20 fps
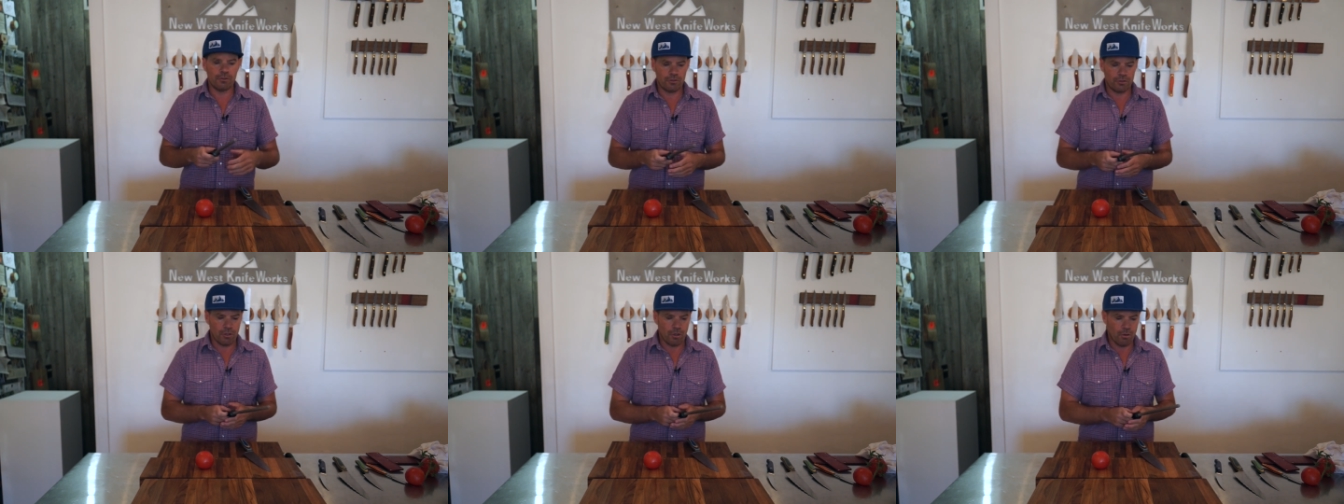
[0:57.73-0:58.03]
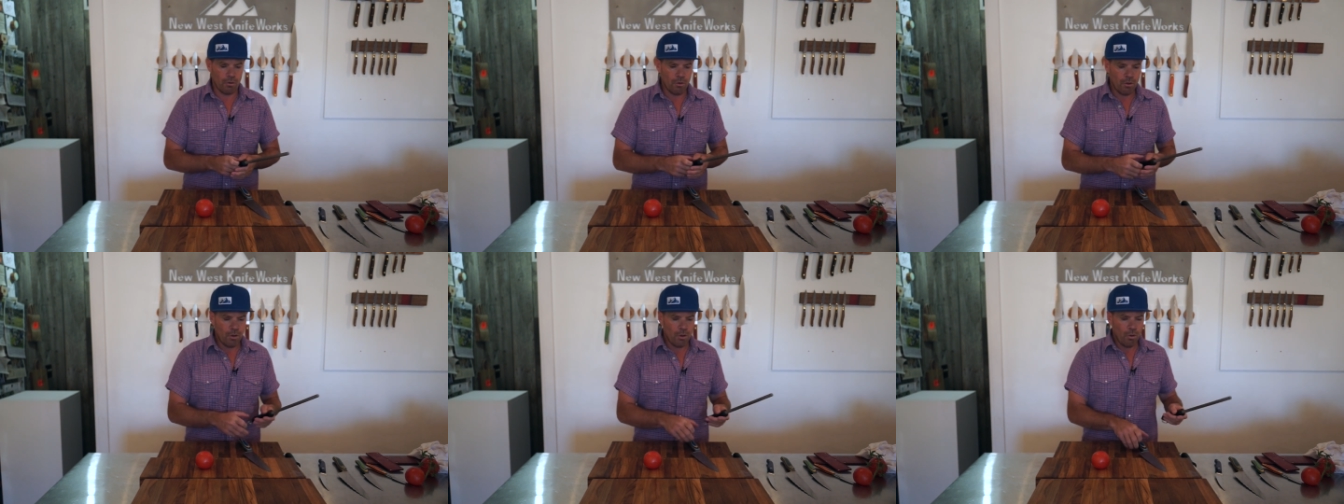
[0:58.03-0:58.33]

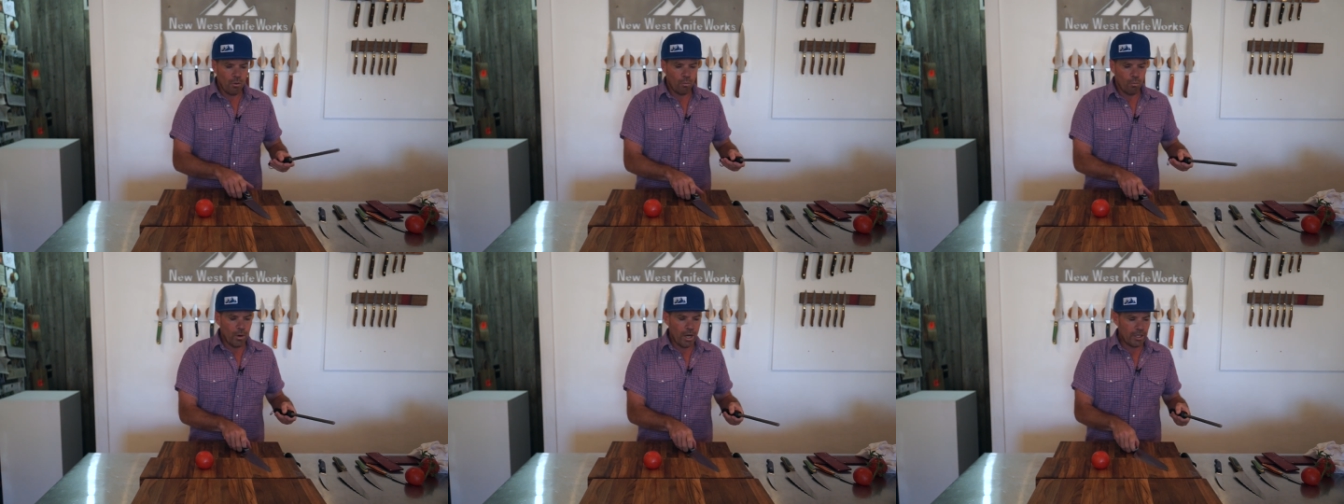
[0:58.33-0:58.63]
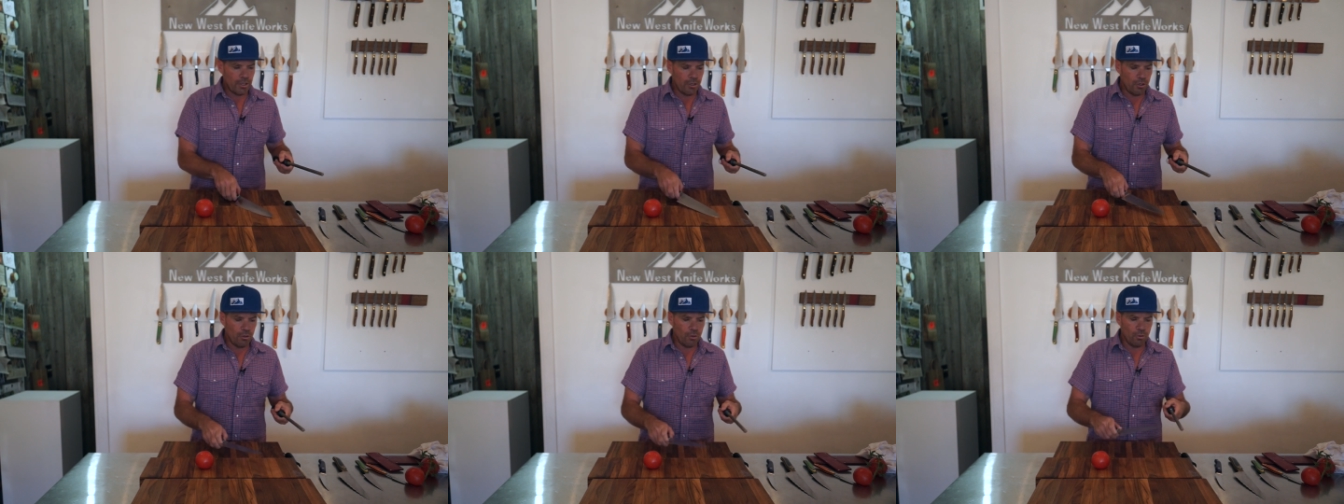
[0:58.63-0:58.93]
So
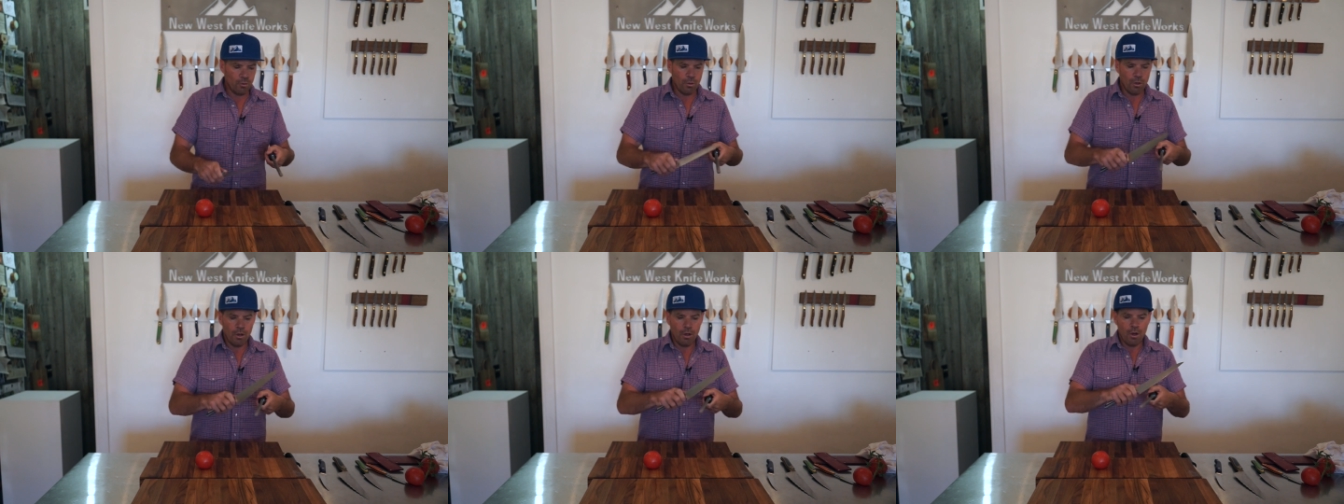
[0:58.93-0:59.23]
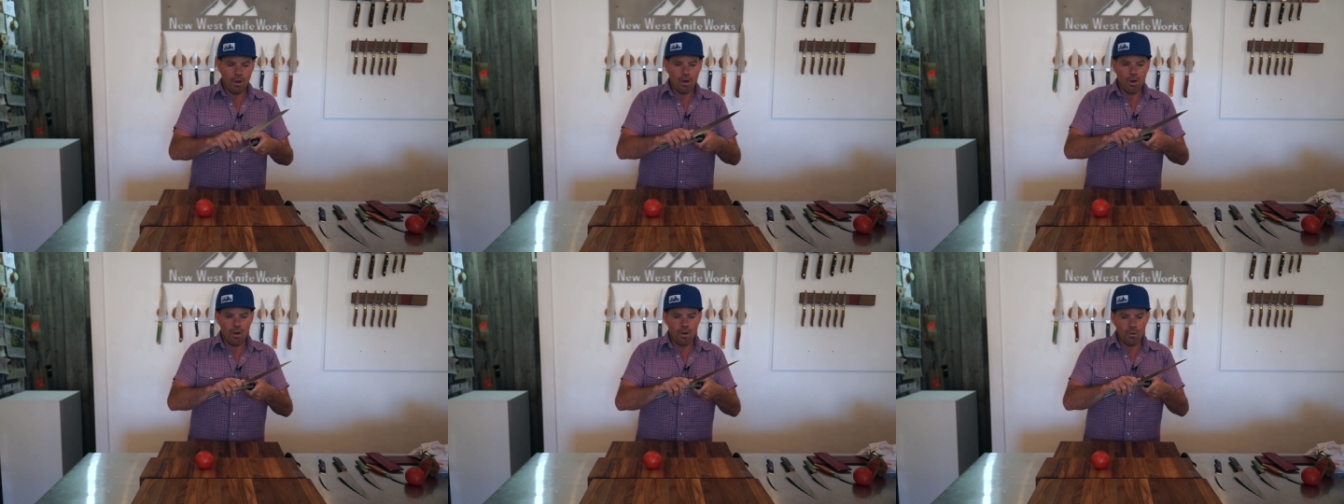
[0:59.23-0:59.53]
when you
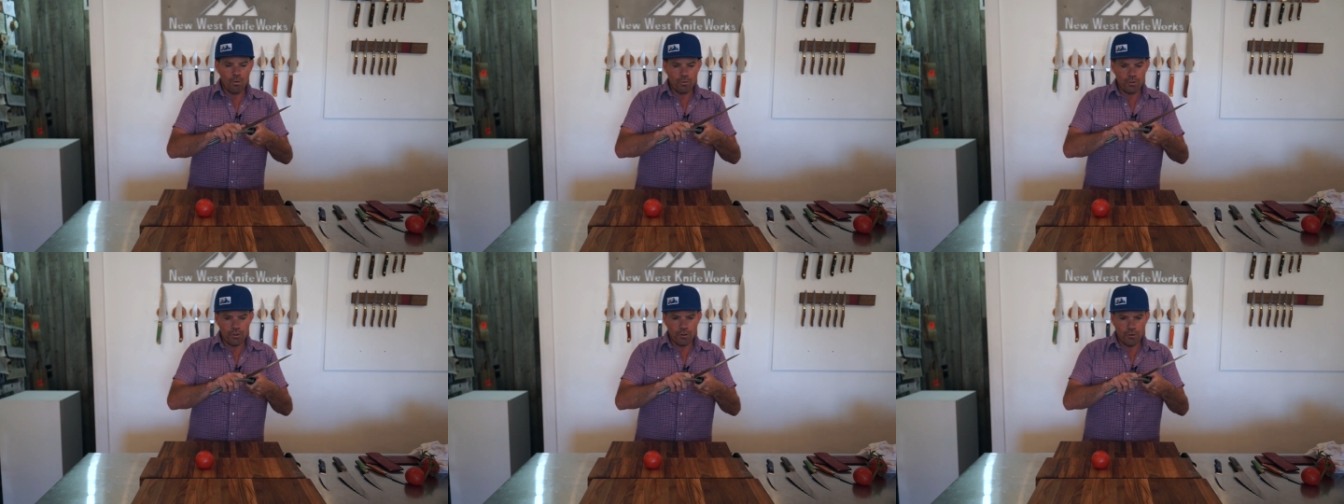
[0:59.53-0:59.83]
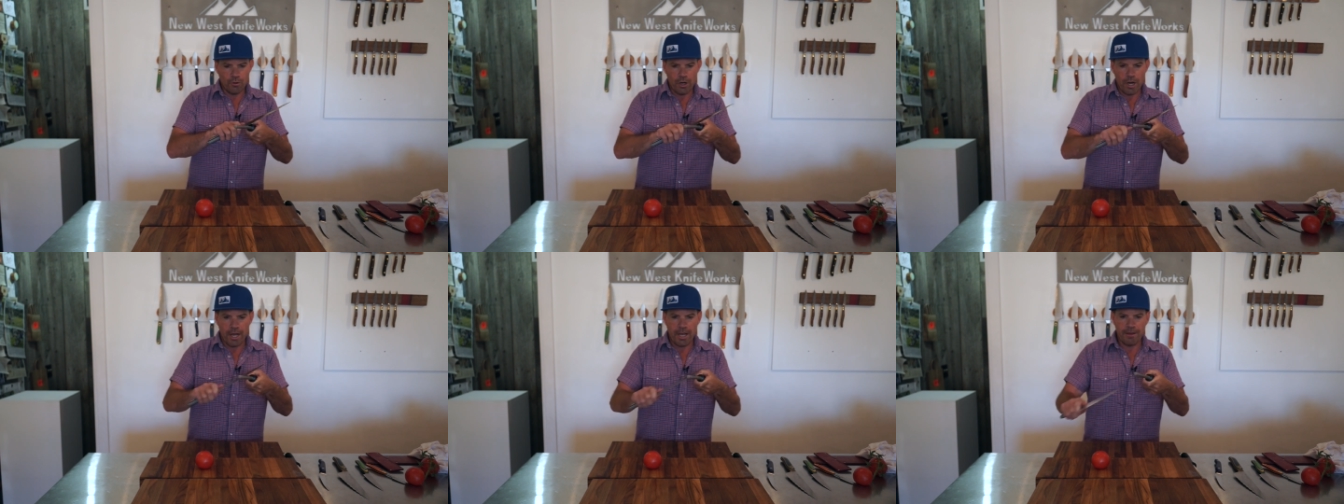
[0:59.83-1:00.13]
hone
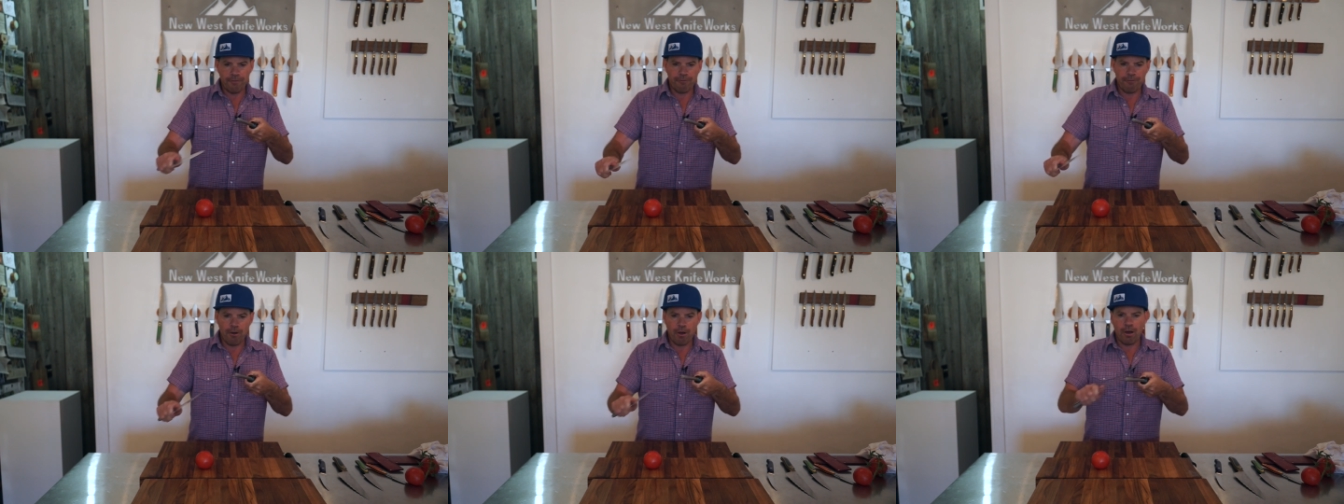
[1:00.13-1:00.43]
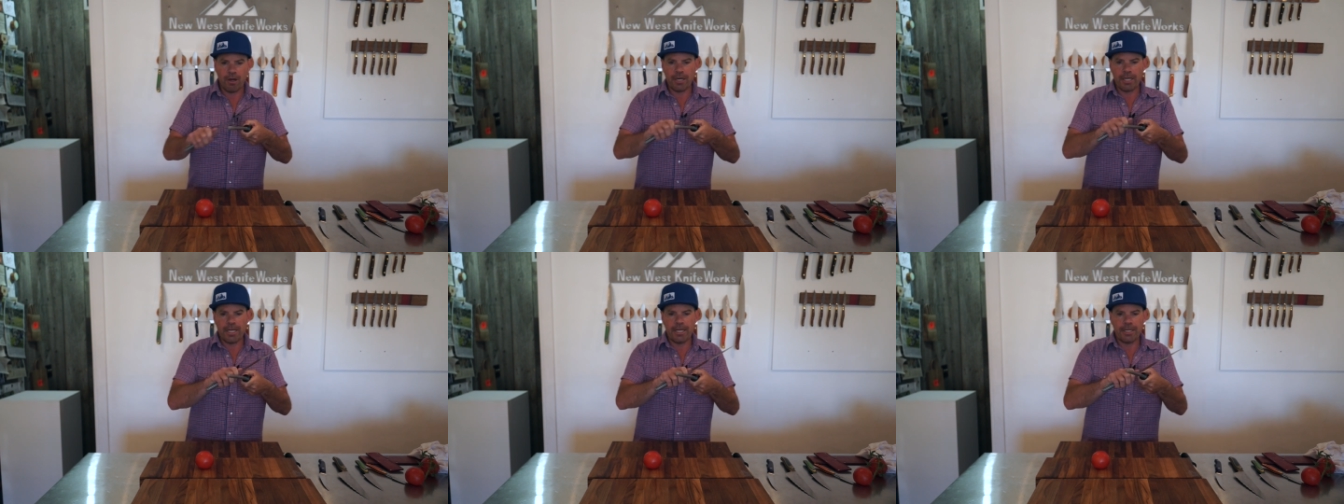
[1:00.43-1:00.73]
your knife
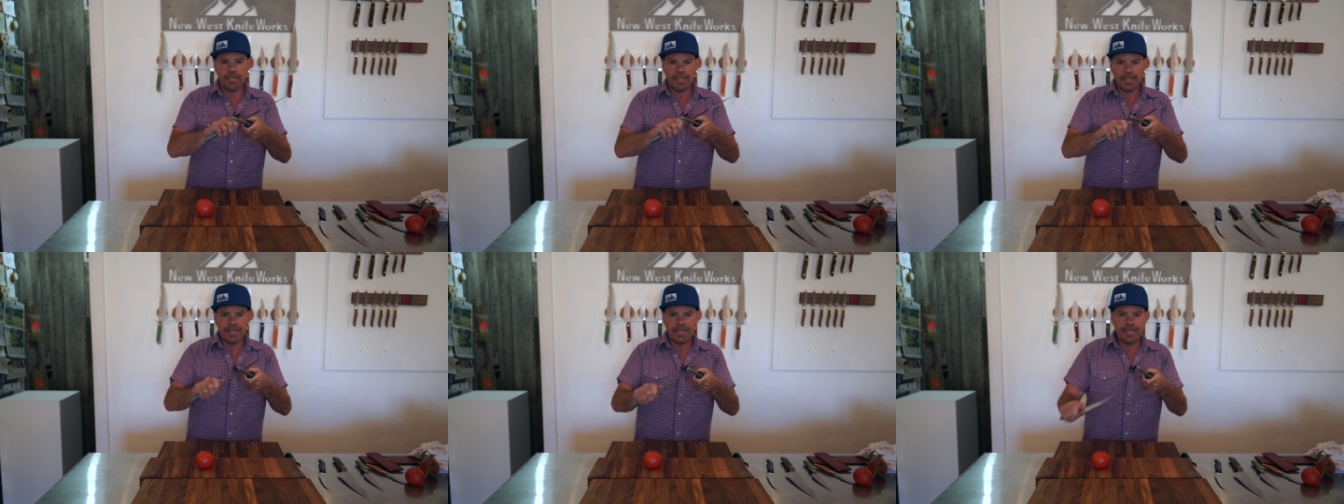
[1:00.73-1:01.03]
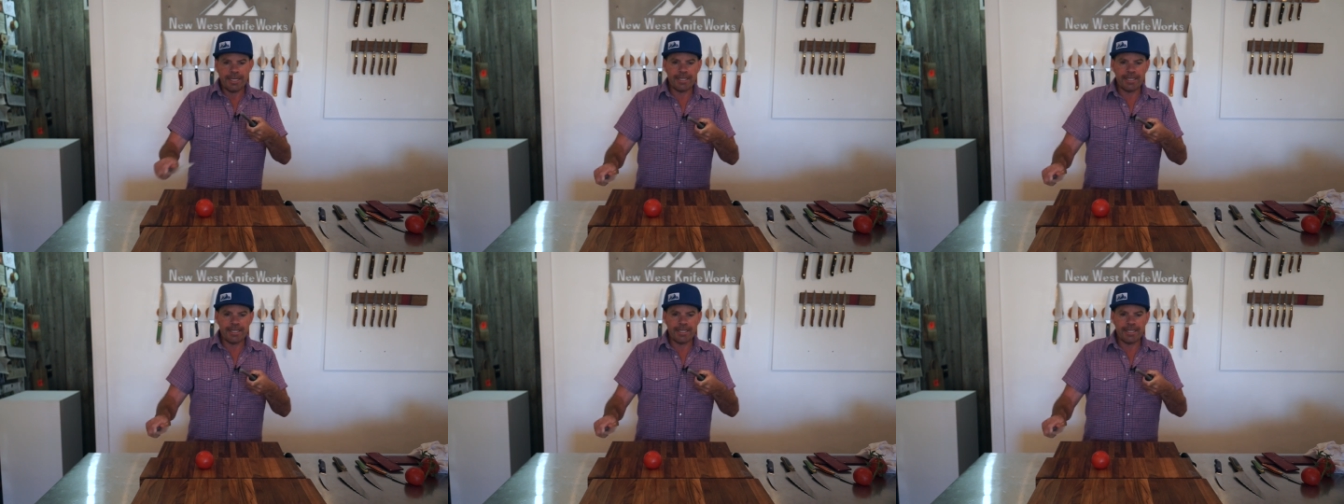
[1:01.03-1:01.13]
on it,